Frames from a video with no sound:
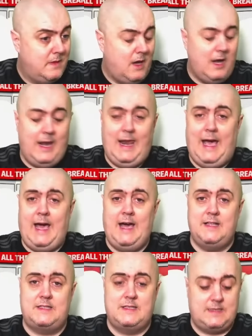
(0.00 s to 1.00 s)

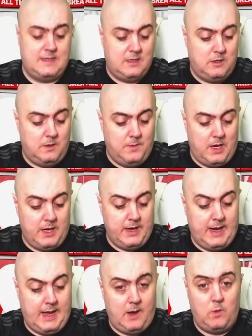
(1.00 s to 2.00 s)
lads, come on
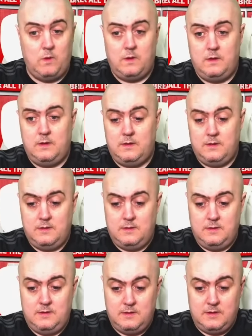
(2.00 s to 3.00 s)
now.
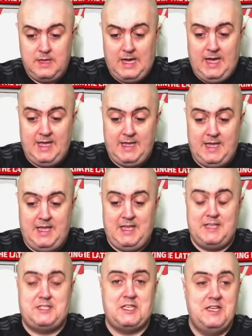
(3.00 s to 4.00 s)
That
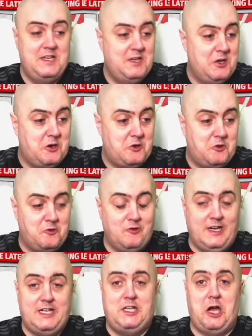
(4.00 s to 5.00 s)
is
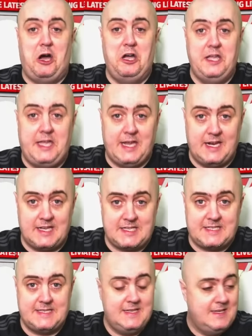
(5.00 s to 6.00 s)

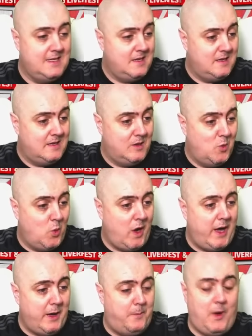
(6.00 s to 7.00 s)
redonkulous.
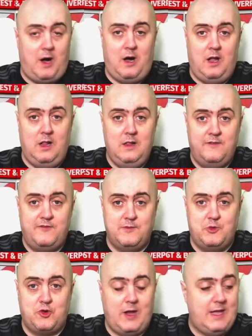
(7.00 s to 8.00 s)
What a ball
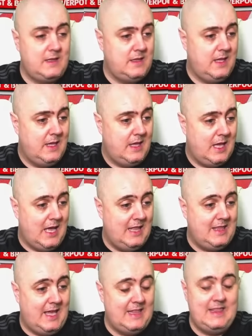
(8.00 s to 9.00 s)
from Trent.
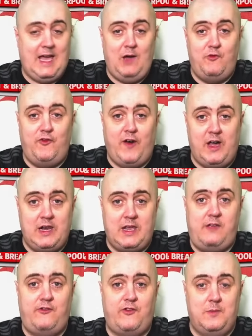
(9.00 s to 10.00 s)
And then that
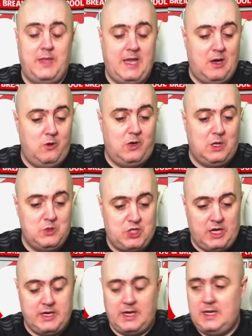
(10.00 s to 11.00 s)
volley from Diogo
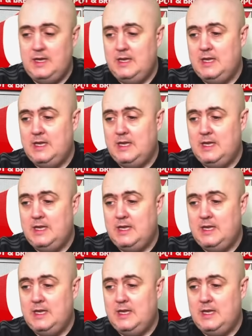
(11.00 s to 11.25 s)
Jota